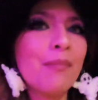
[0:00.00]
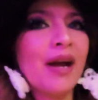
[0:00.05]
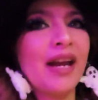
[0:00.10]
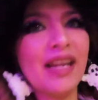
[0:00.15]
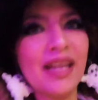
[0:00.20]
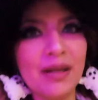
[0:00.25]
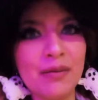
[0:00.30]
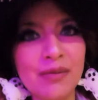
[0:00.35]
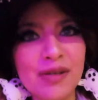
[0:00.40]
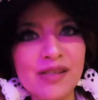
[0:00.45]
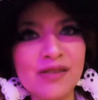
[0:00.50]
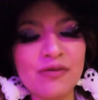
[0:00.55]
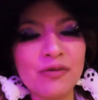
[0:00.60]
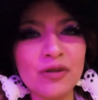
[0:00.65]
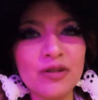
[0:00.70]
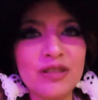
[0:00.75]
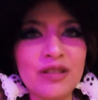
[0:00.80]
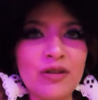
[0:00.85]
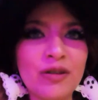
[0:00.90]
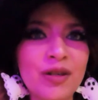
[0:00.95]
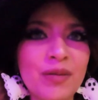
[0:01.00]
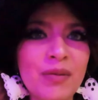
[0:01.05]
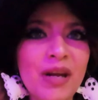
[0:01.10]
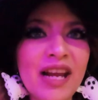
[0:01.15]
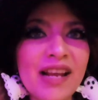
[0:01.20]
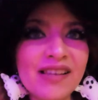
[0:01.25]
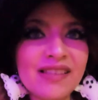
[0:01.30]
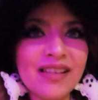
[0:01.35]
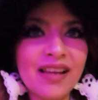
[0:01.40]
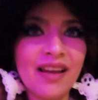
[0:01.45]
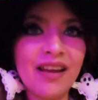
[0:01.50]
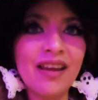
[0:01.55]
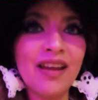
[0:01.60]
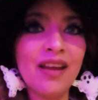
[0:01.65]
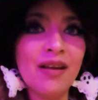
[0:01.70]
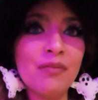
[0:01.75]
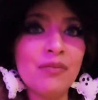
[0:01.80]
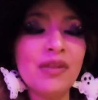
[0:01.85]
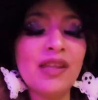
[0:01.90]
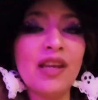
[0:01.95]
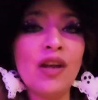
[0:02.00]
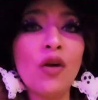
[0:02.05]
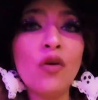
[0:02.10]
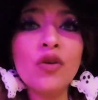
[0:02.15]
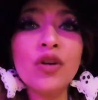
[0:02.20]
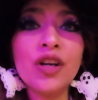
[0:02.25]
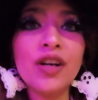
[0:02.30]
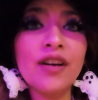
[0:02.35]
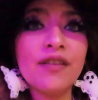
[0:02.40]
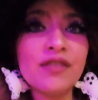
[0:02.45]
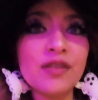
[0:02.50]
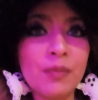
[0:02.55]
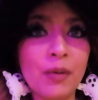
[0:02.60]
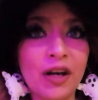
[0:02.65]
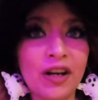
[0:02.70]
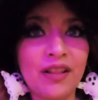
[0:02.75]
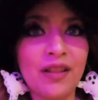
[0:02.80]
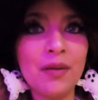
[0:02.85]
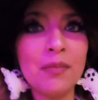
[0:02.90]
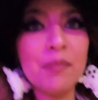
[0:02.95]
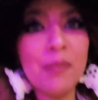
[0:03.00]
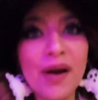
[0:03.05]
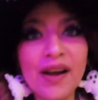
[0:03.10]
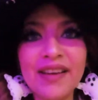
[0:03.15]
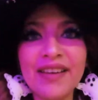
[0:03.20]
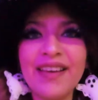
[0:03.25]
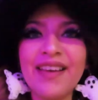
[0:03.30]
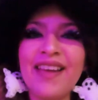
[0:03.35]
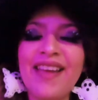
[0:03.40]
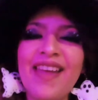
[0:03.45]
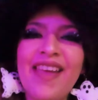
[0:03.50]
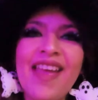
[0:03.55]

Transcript: My name is Rocio Jimenez. I am the owner of Sparkling Punk.